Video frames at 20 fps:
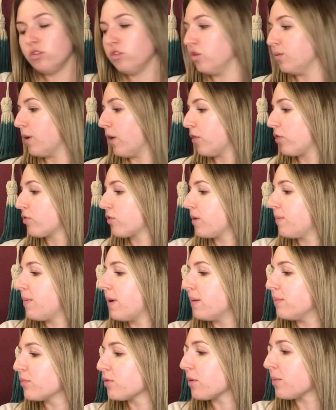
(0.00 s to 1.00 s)
do about 3
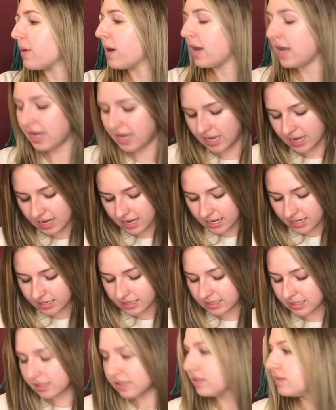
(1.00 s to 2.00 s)
pumps on my
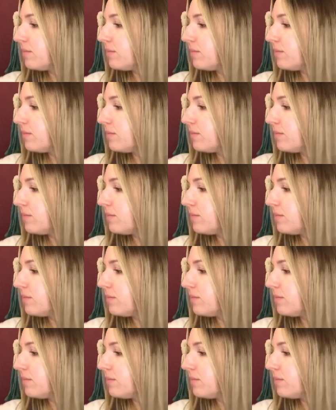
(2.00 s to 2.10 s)
hand.